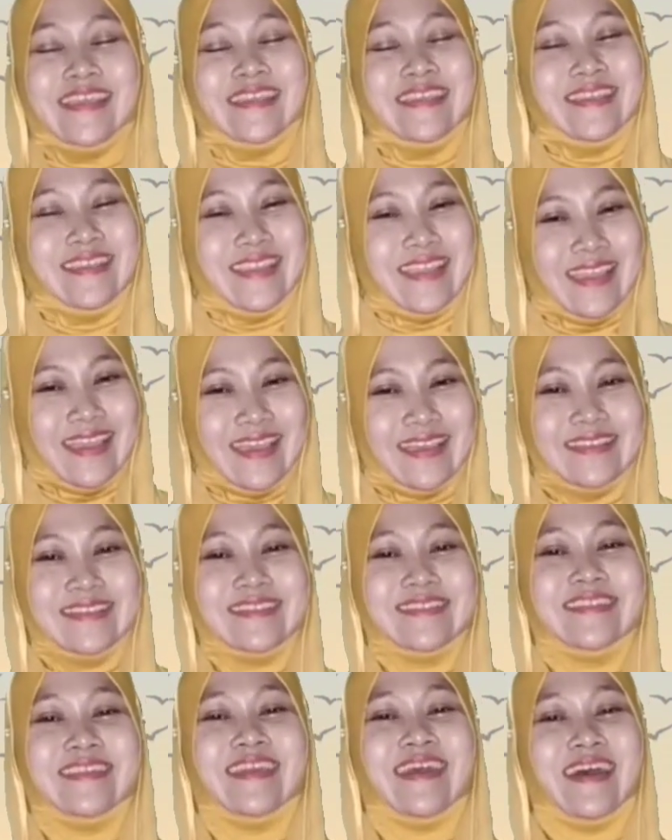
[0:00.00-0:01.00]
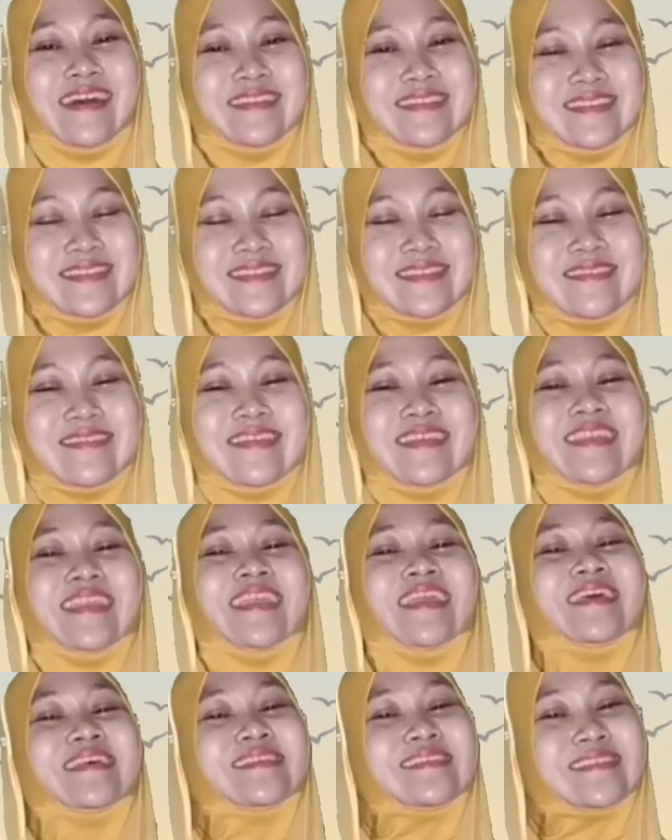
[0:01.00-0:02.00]
Yes, the answer
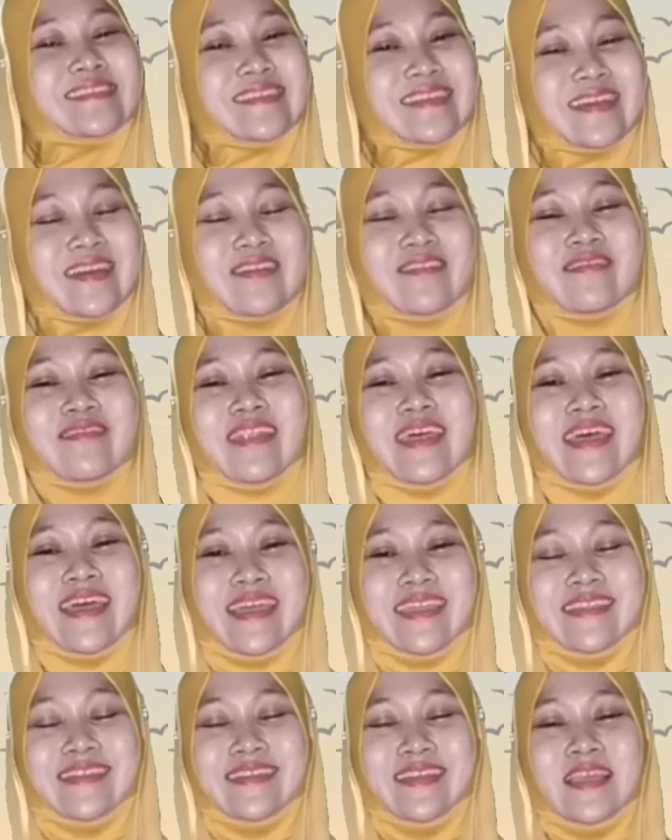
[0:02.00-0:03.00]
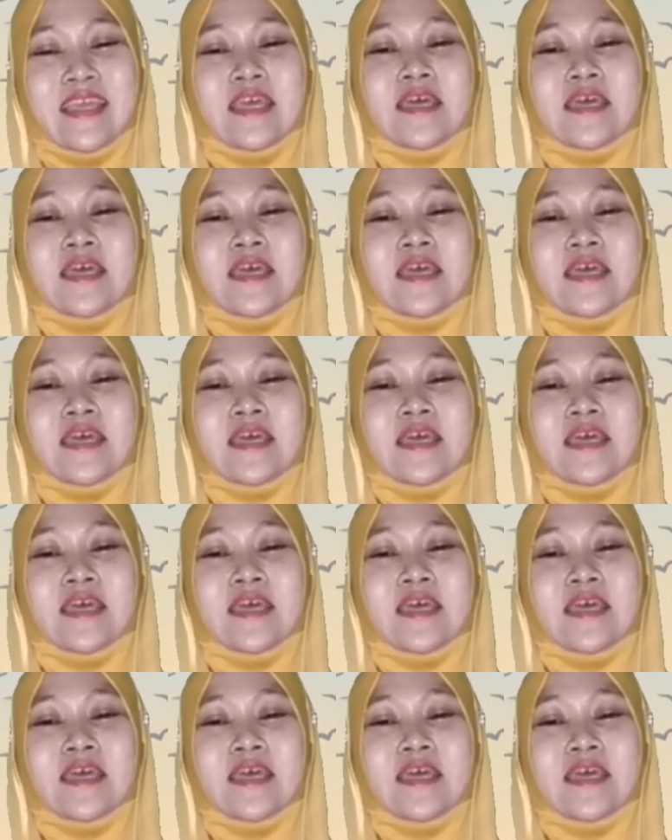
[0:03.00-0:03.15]
is correct.